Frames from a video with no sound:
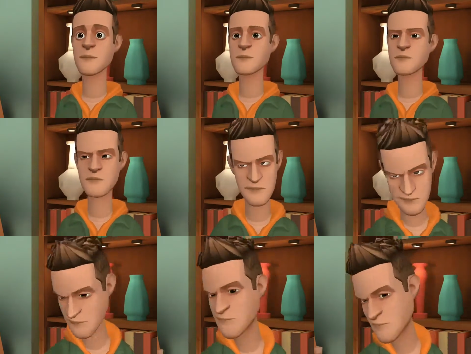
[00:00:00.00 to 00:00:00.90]

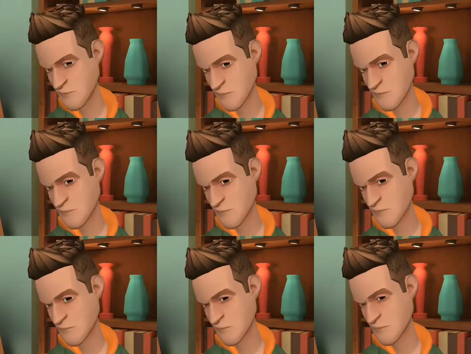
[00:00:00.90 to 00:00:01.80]

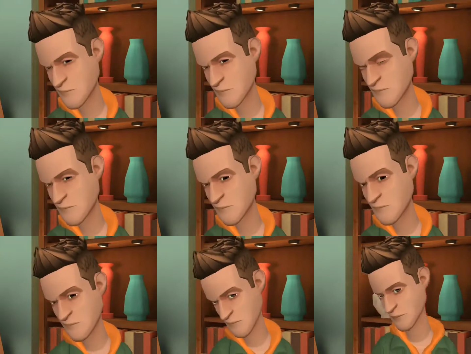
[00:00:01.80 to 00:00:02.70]
Nothing is said.